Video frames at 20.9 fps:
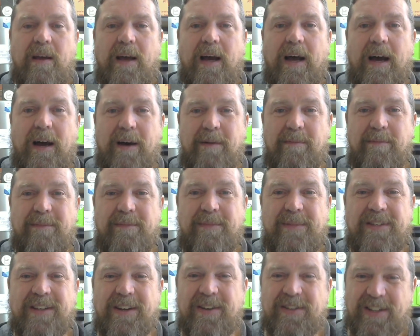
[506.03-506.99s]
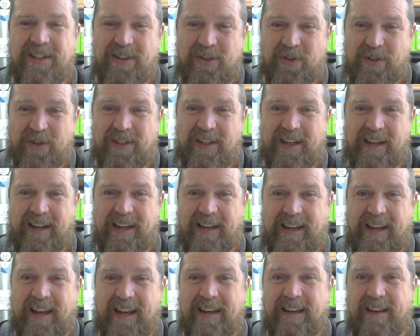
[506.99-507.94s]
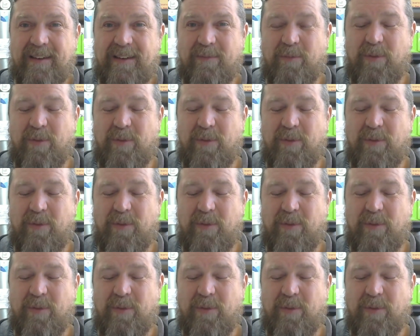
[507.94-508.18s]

So it's interesting, again,